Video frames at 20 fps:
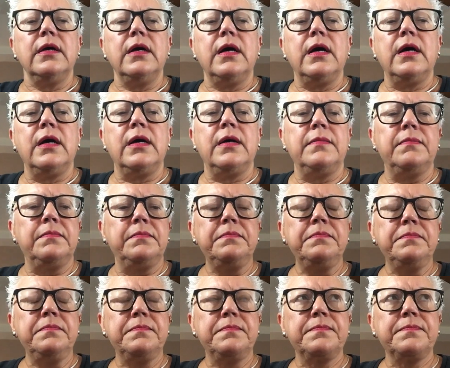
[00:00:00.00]

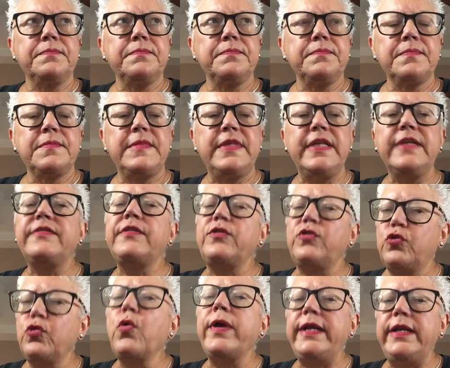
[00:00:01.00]
This
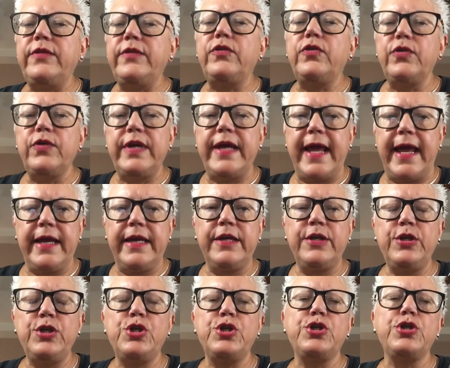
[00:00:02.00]
is 22
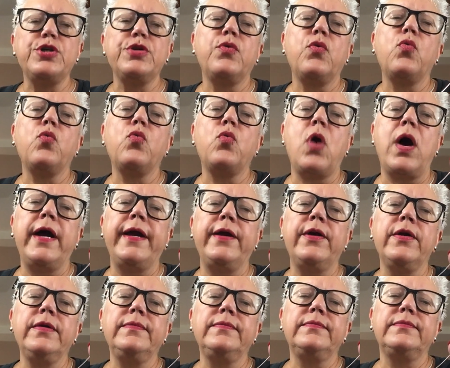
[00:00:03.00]
gauge
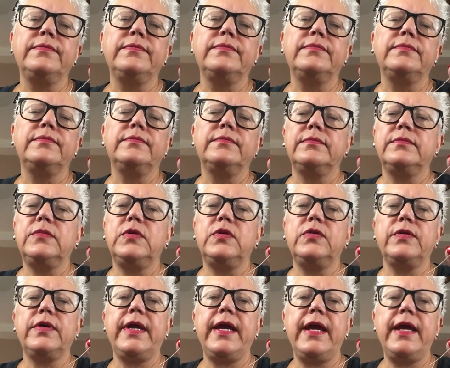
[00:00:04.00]
wire.
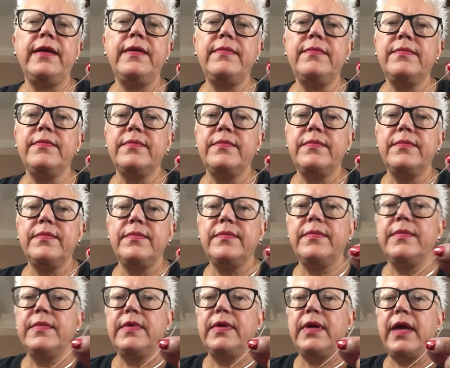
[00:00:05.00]
Okay.
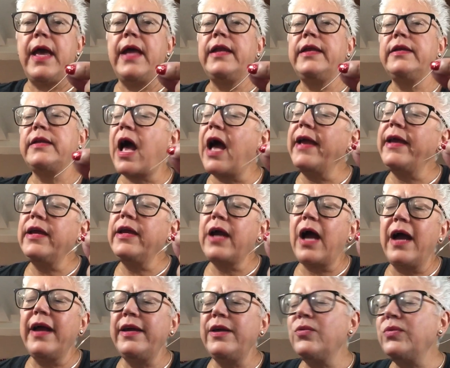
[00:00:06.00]
And
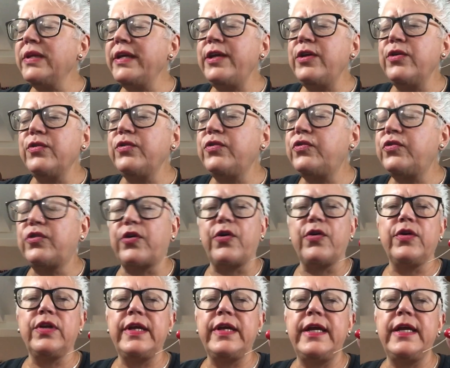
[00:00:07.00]
I only use
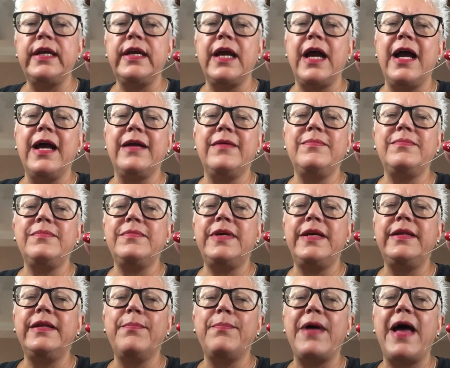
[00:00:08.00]
sterling.
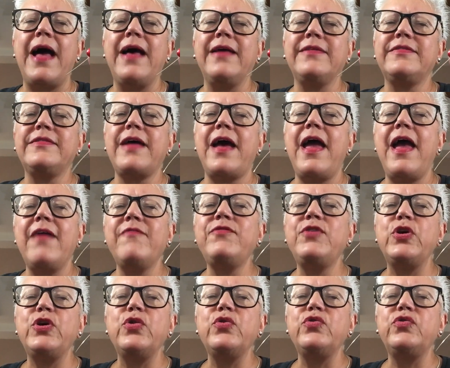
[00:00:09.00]
In the past, I have
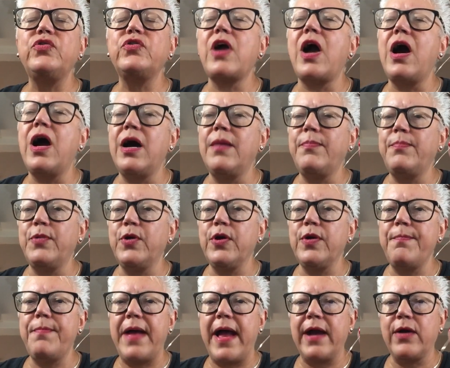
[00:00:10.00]
used copper
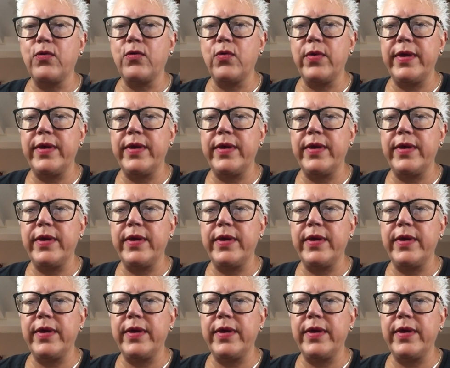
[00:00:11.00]
back